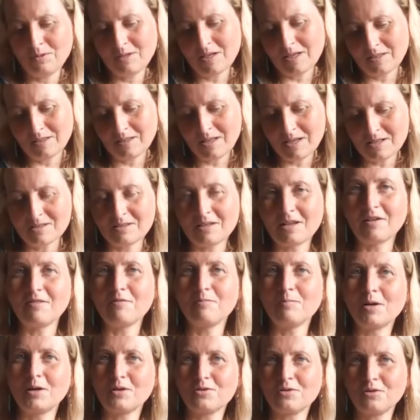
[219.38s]
that doesn't have
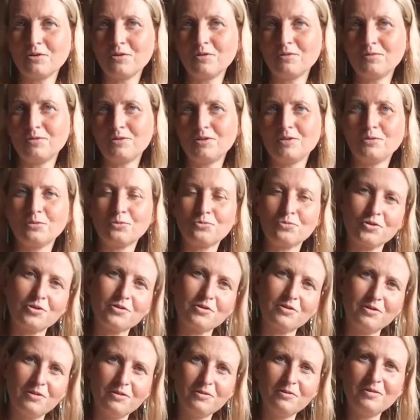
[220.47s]
much of the
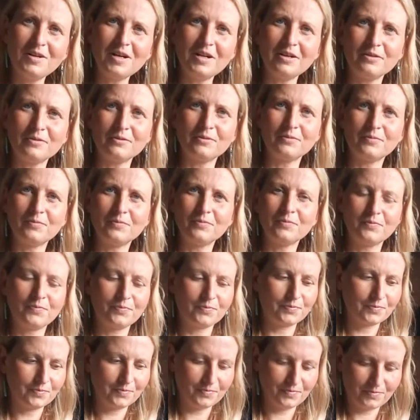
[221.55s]
nutritional value.
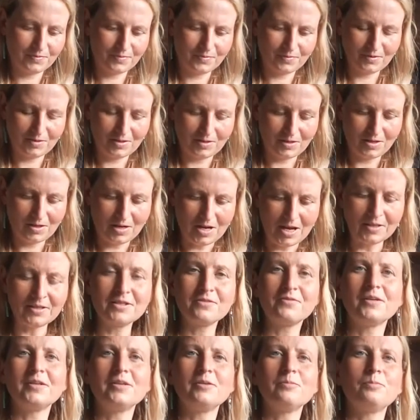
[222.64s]
And it's
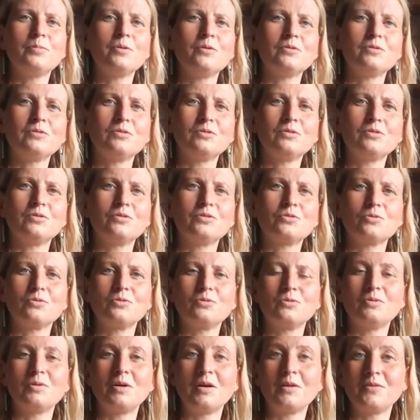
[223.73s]
very important
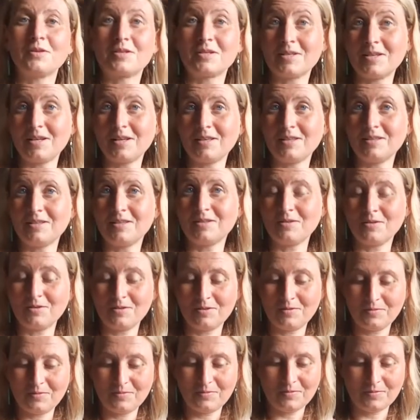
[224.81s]
to understand
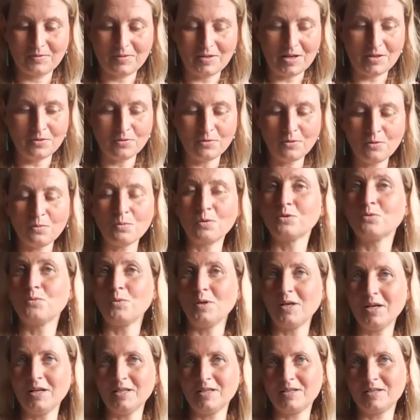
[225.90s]
and know what we
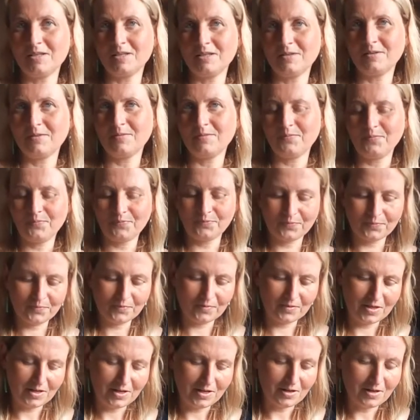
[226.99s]
eat.
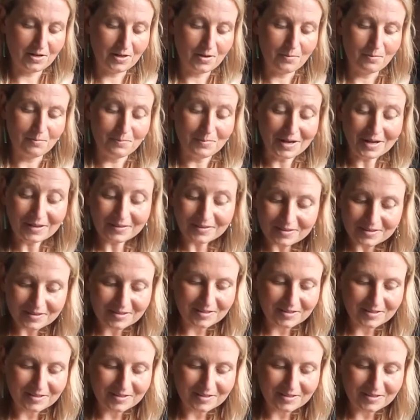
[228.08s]
But